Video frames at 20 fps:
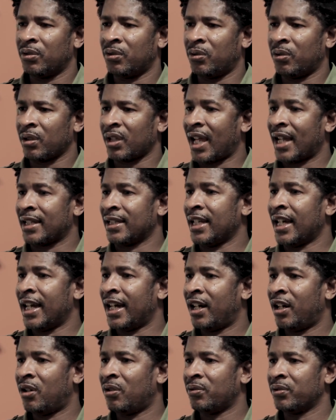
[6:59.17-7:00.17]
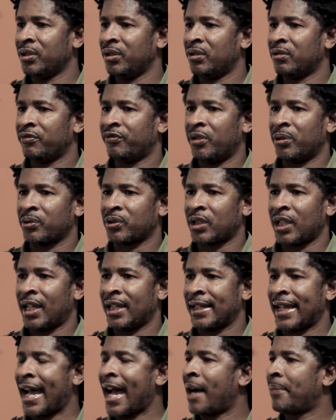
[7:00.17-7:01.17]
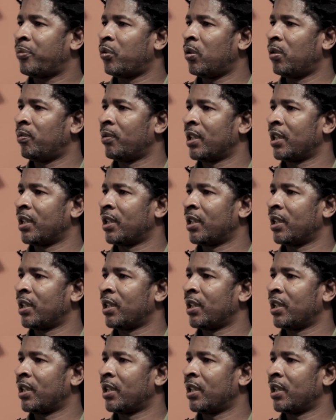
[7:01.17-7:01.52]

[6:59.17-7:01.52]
or like now, you know, folks like Apple or